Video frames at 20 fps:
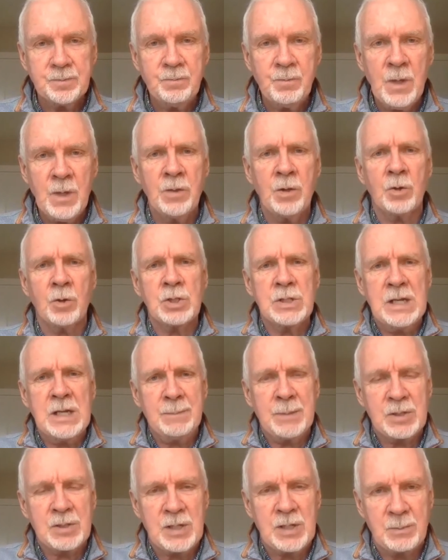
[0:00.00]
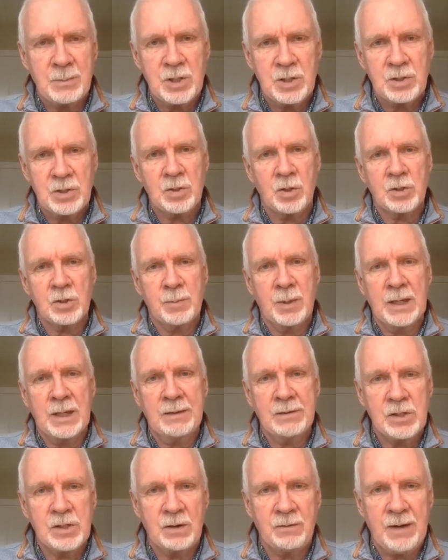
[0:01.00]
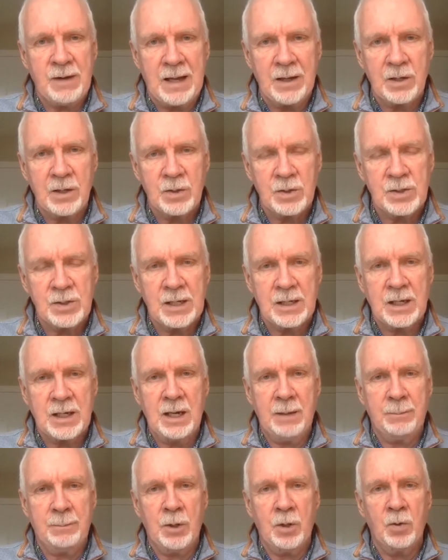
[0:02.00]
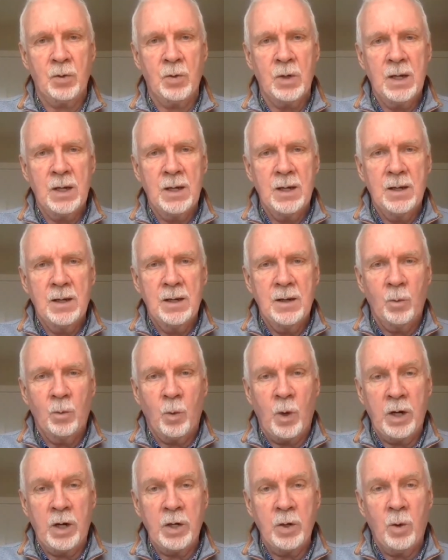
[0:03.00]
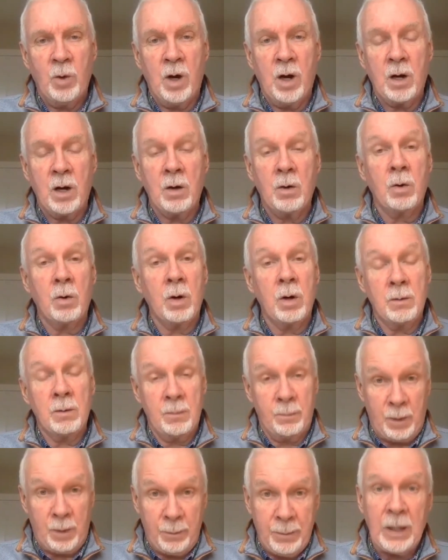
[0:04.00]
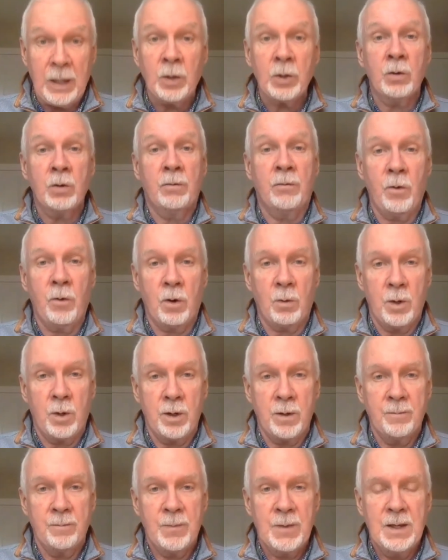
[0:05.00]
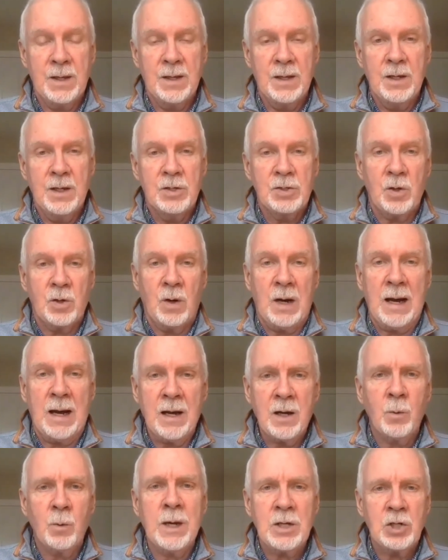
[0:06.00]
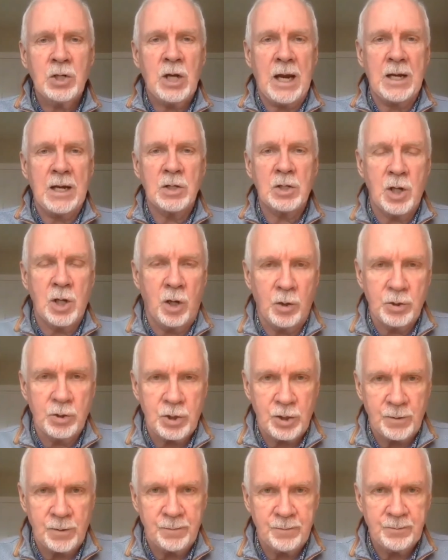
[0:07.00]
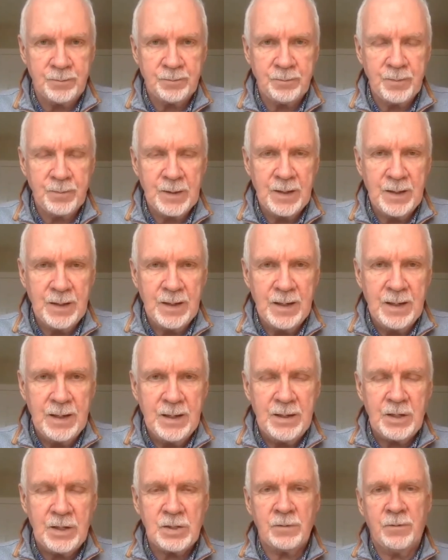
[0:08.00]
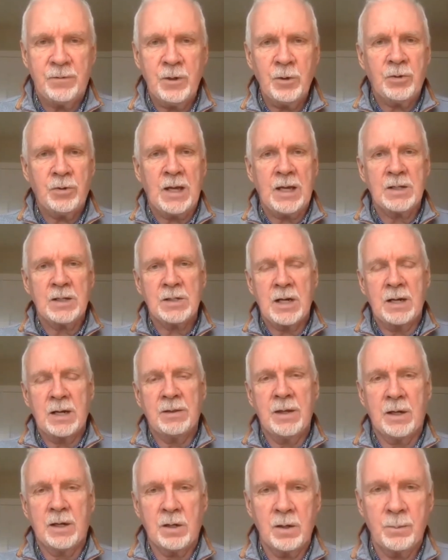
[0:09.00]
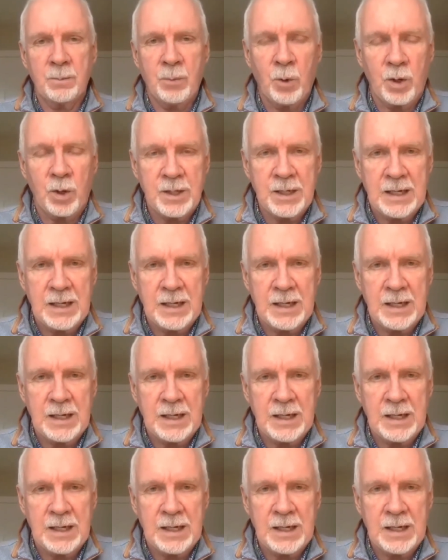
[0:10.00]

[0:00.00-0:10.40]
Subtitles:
Those deep assumptions, those beliefs and values that keep you where you are or propel you forward. So how do we change culture? There's a few things that I think are important to